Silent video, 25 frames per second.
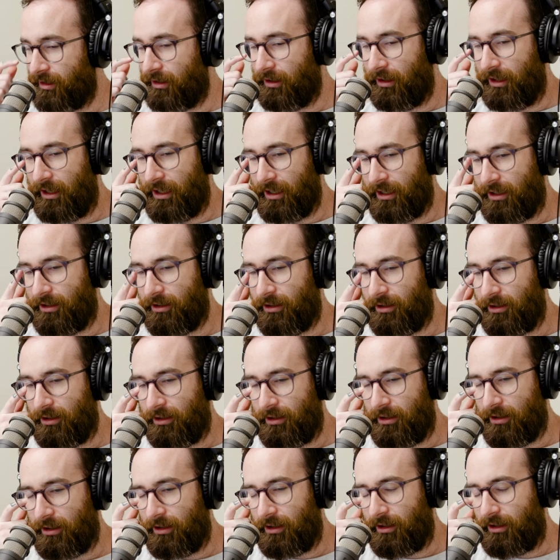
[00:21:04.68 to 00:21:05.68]
like,
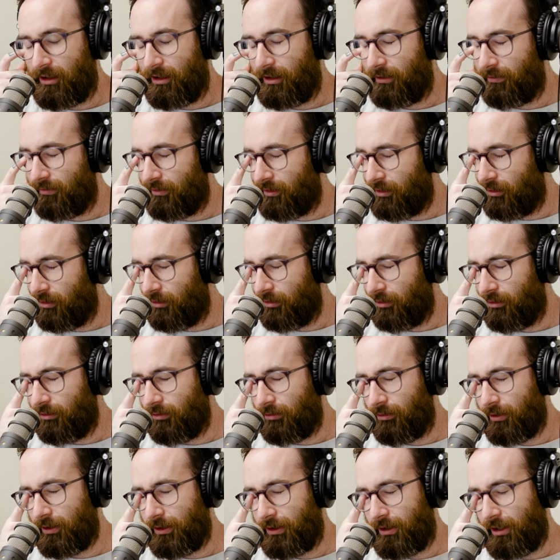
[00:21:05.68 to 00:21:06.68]
I forgot who it
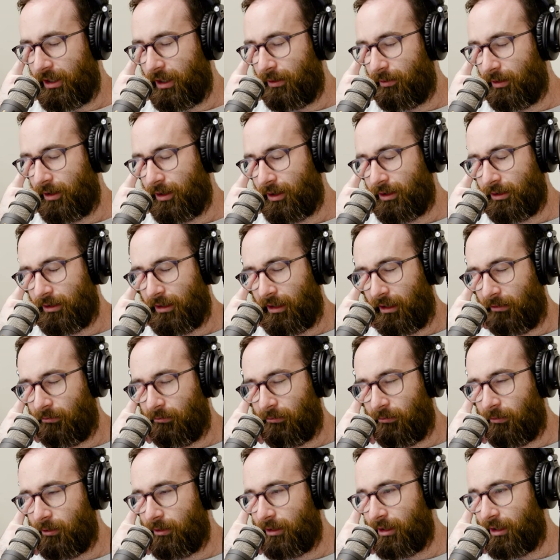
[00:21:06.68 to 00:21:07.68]
was now, but I was like
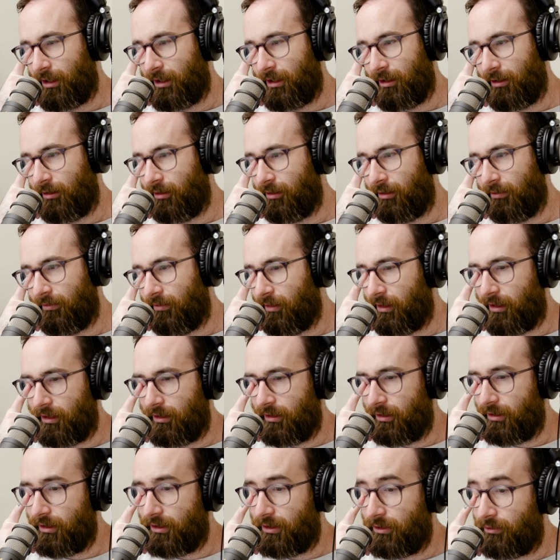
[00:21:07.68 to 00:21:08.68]
watching a
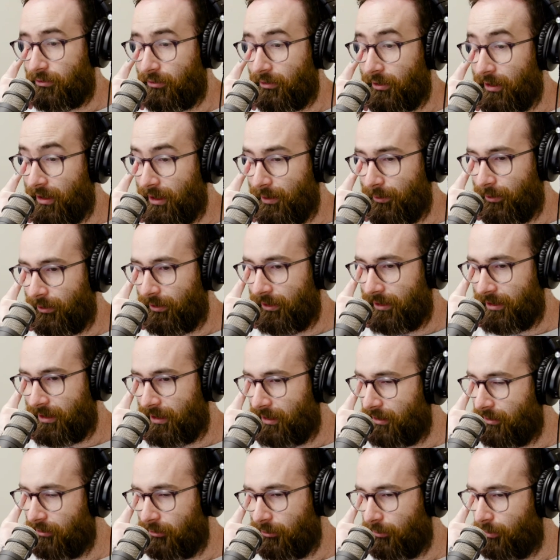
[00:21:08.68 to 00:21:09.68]
fucking stream or
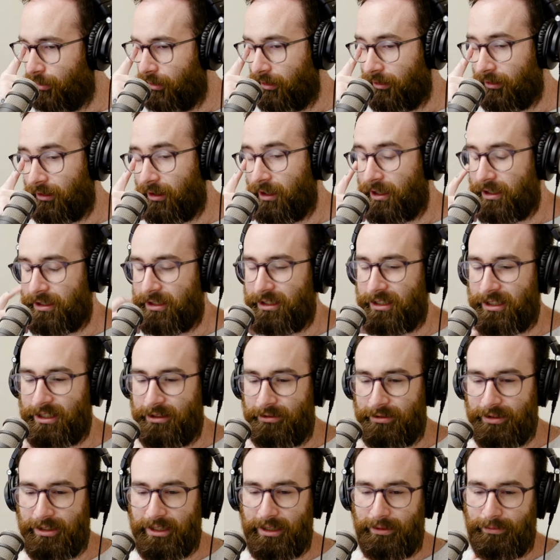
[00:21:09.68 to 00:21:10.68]
listening to a podcast, and
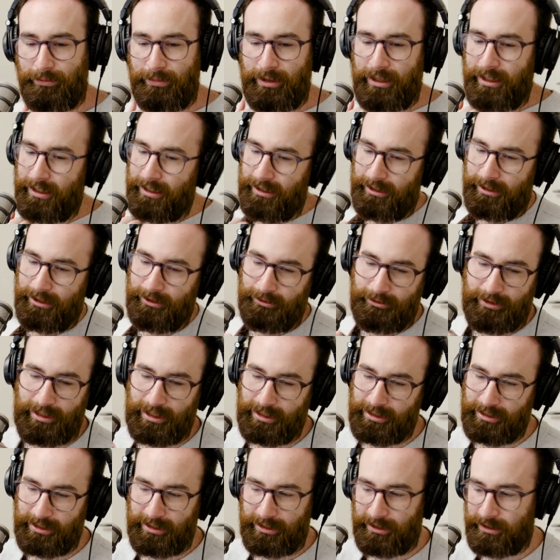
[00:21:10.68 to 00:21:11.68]
someone said, man, you
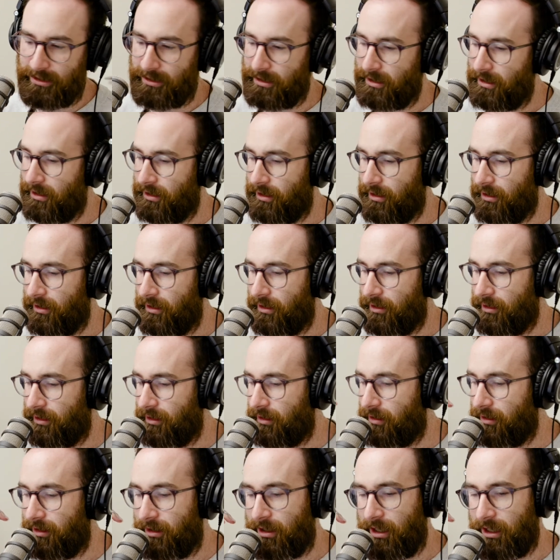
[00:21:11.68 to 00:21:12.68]
get to
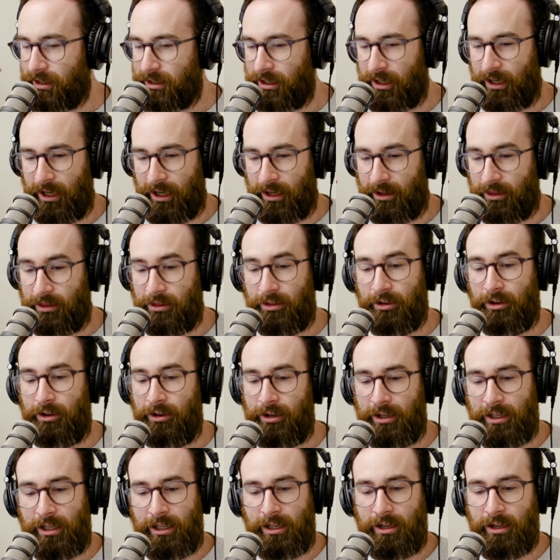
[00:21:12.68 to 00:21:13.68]
like
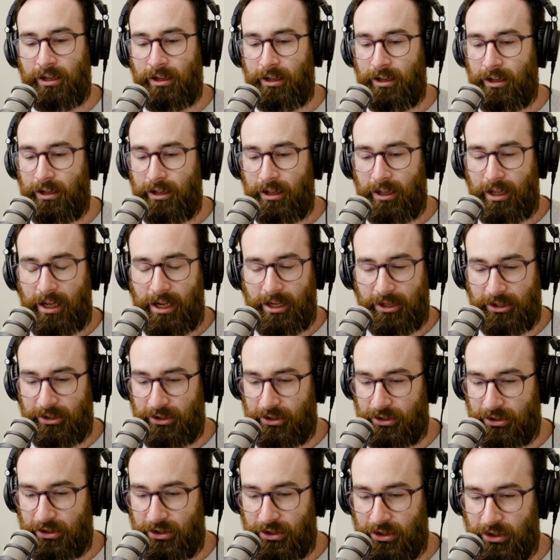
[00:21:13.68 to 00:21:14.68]
30 and you
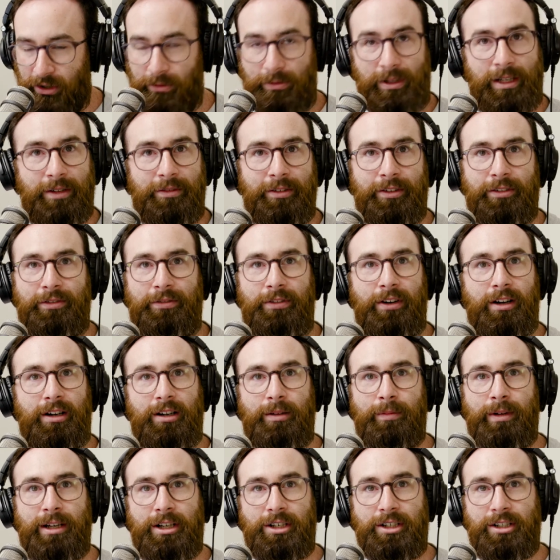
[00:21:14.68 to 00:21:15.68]
just stop giving a fuck
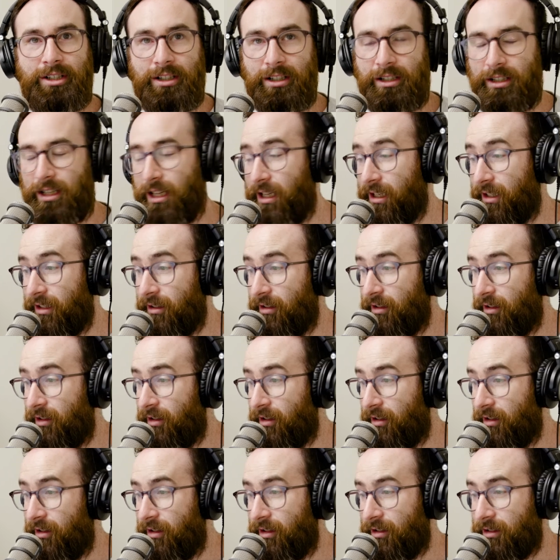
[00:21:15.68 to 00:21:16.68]
about shit. And
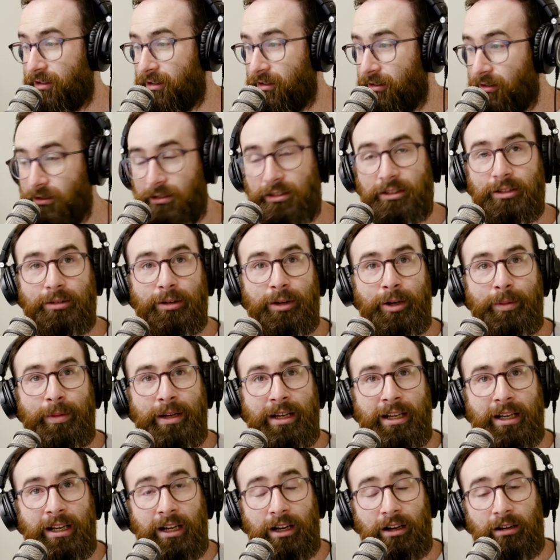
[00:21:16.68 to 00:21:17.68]
it's literally where I'm
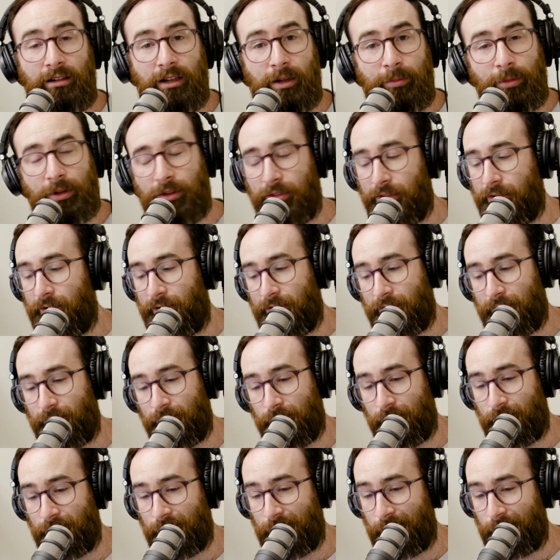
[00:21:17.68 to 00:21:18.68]
at now. I'm not 30.
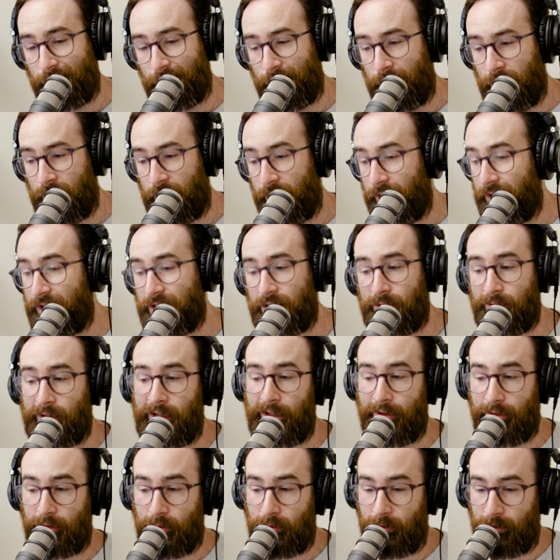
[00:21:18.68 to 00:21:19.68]
30's
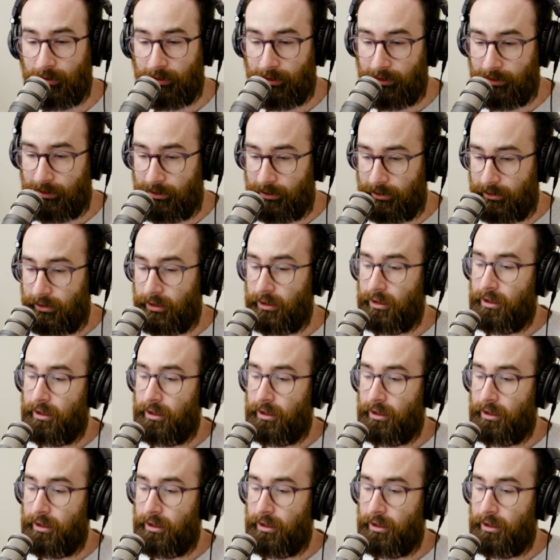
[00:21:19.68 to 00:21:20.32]
around the corner though.